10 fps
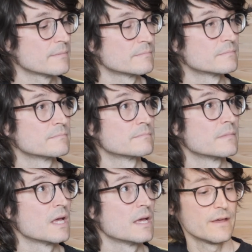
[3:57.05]
The
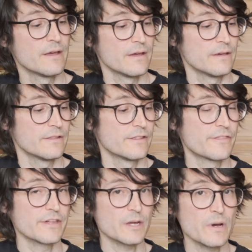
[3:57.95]

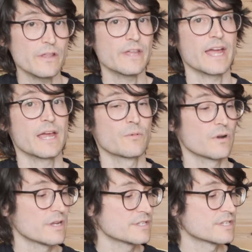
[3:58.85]
thing about the
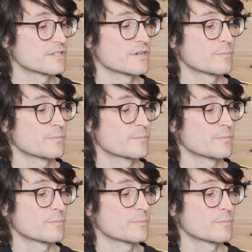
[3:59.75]
hammer-ons is they're